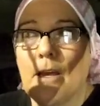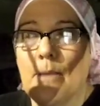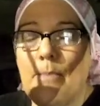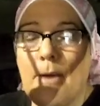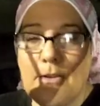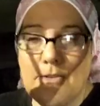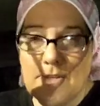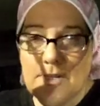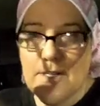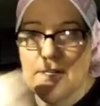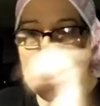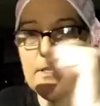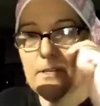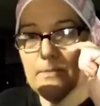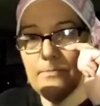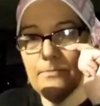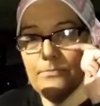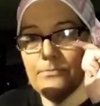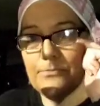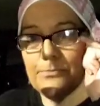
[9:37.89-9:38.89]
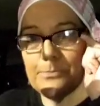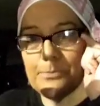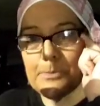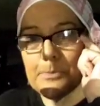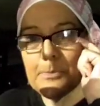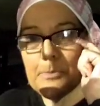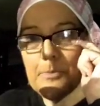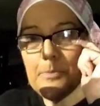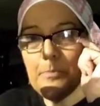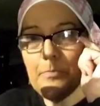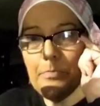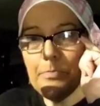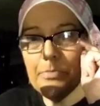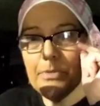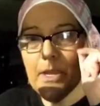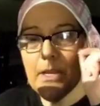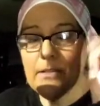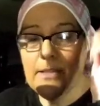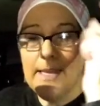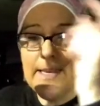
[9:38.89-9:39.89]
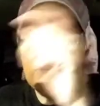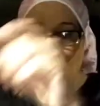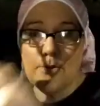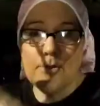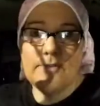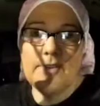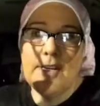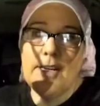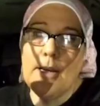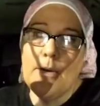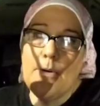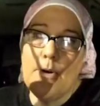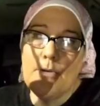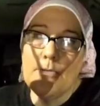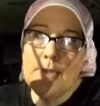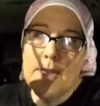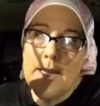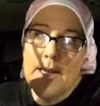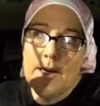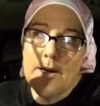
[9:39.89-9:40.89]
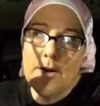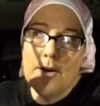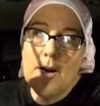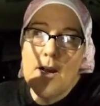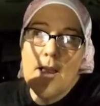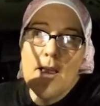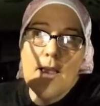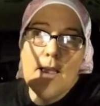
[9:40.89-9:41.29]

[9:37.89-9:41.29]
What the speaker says: posting a link to a video on there.